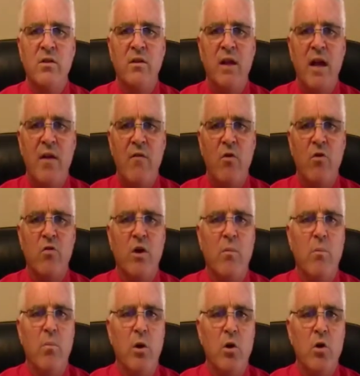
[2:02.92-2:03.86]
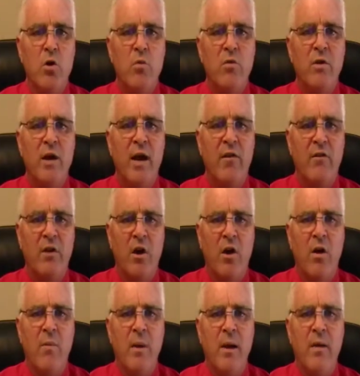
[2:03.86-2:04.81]
levels of Bloom's
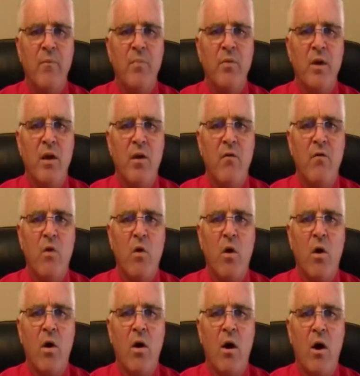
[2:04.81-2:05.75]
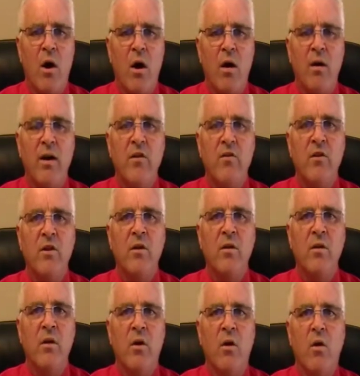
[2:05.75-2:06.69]
taxonomy for our
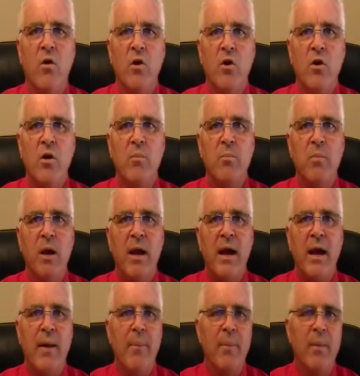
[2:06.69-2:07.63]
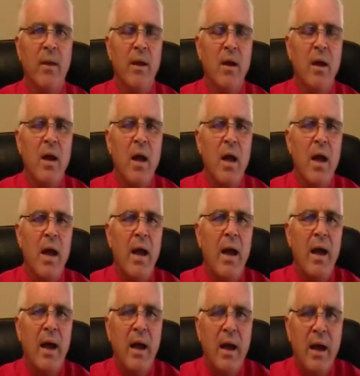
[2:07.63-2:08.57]
lesson or unit plan.
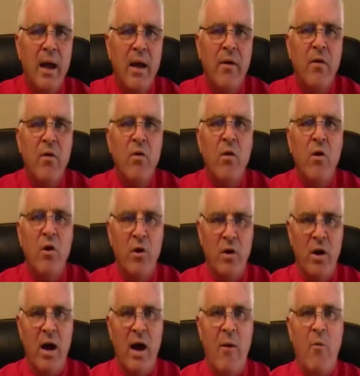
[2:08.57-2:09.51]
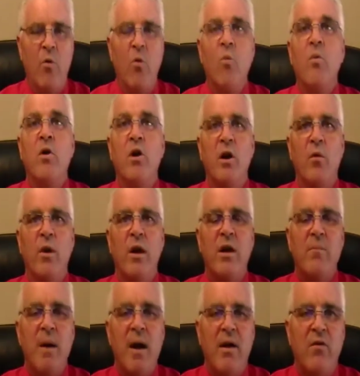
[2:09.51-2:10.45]
And we're going to
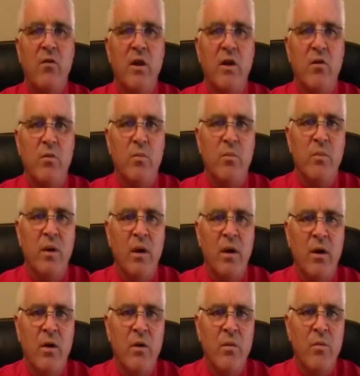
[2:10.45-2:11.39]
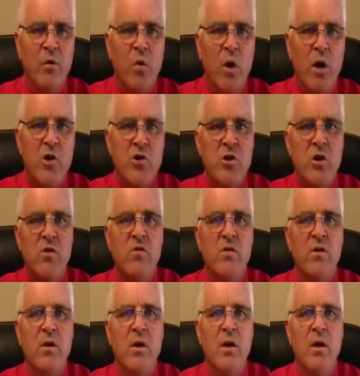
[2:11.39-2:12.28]
read my 6 questions.